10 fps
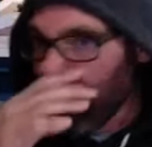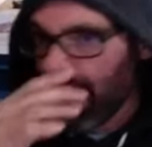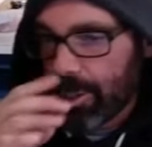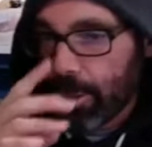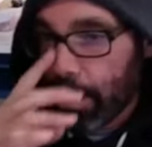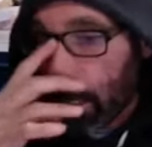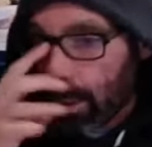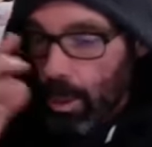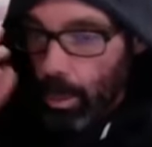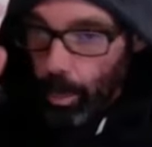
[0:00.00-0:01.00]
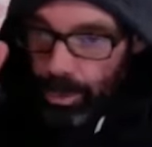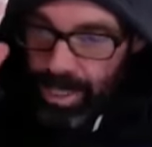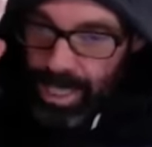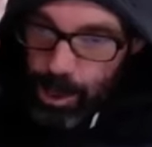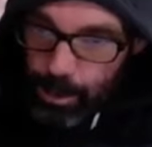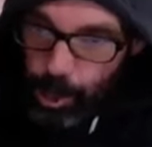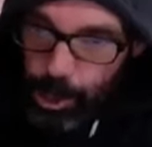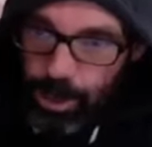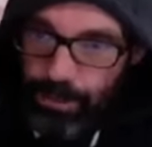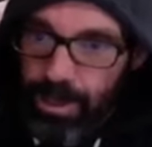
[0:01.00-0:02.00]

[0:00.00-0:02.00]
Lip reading: So then with each push of the